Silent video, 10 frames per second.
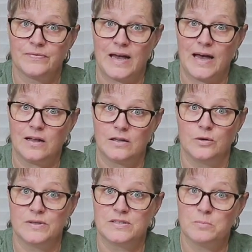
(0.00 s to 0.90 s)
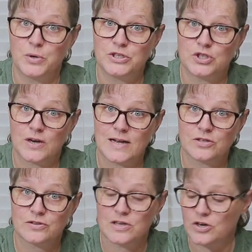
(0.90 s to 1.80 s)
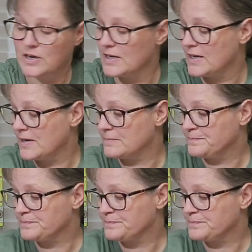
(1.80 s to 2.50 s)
The aloe is the moisturizer that you're going to get.